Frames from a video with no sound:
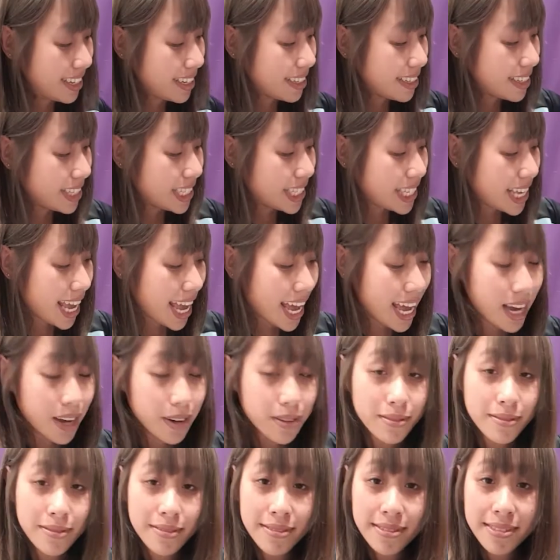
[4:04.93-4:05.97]

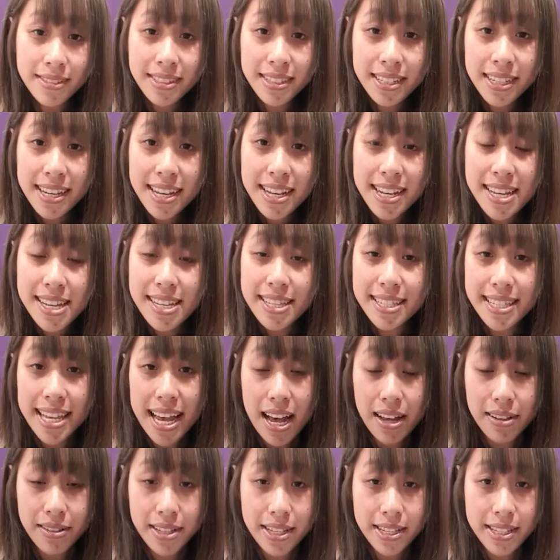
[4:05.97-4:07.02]
Town
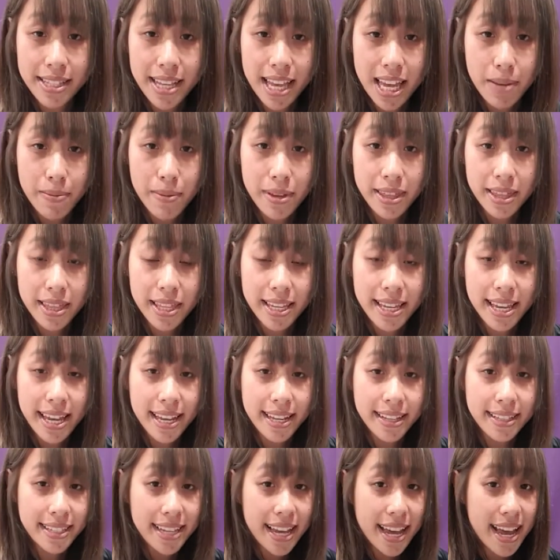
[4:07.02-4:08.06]
sounds the same at the
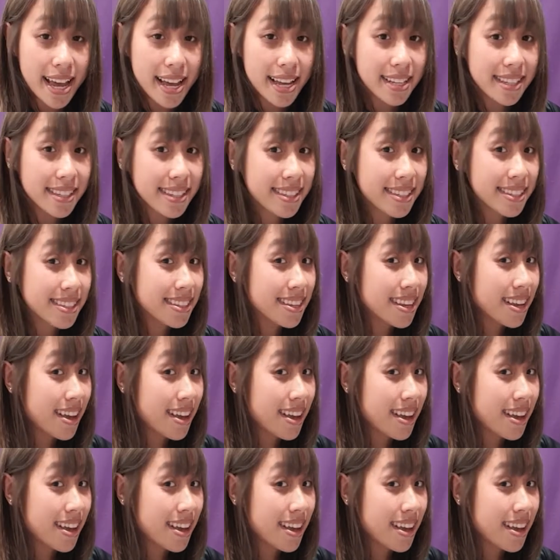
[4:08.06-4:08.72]
end as